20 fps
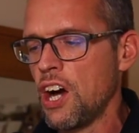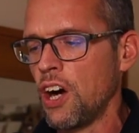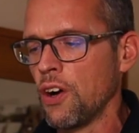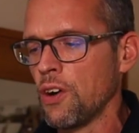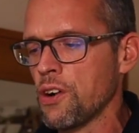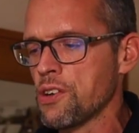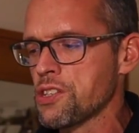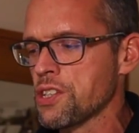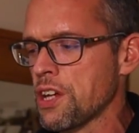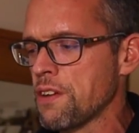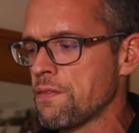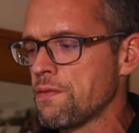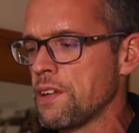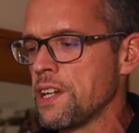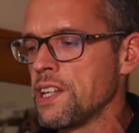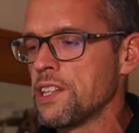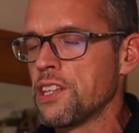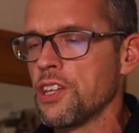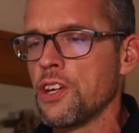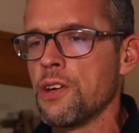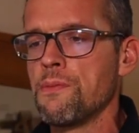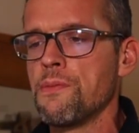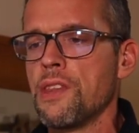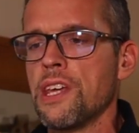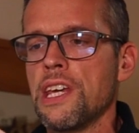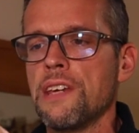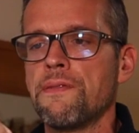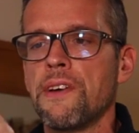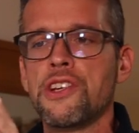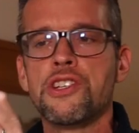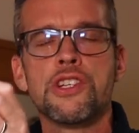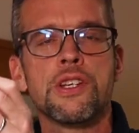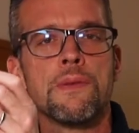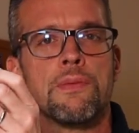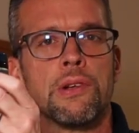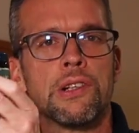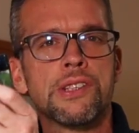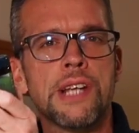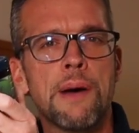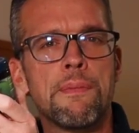I also feed them the
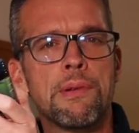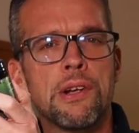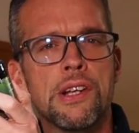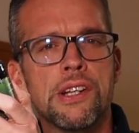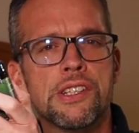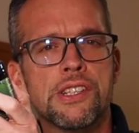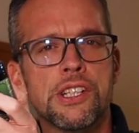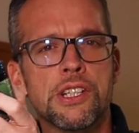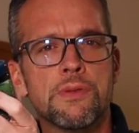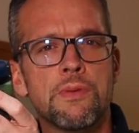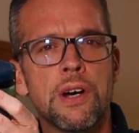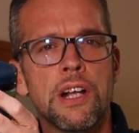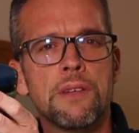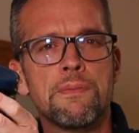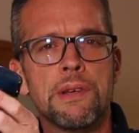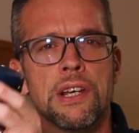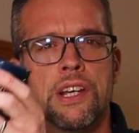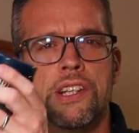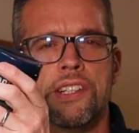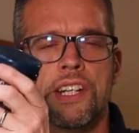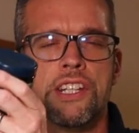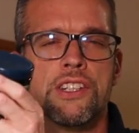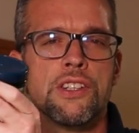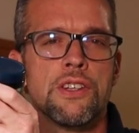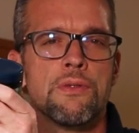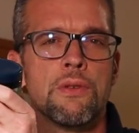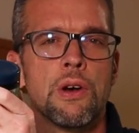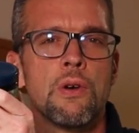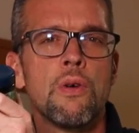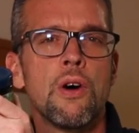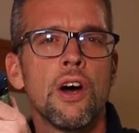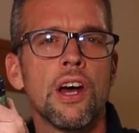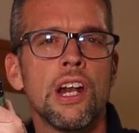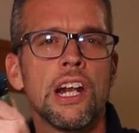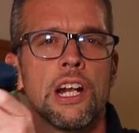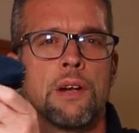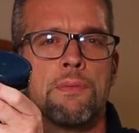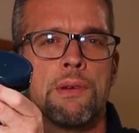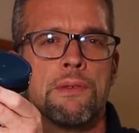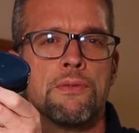vegetable tablets as well because they do require a
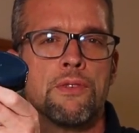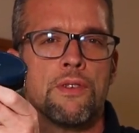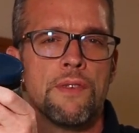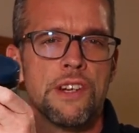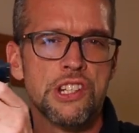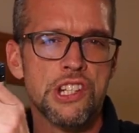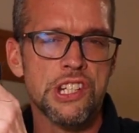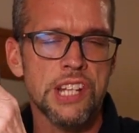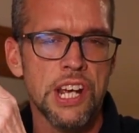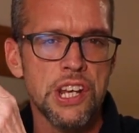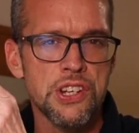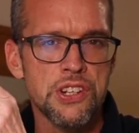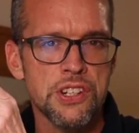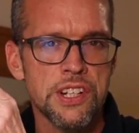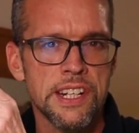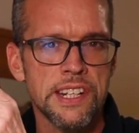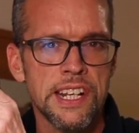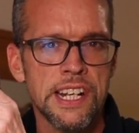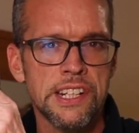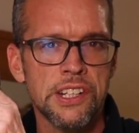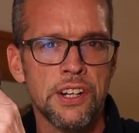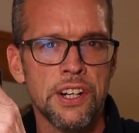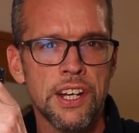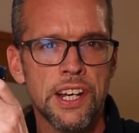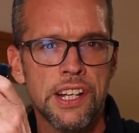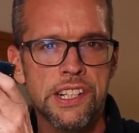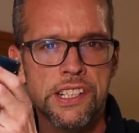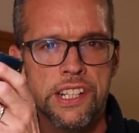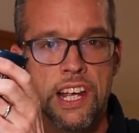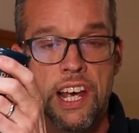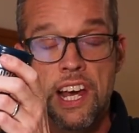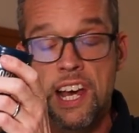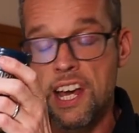little bit more vegetation in their diet.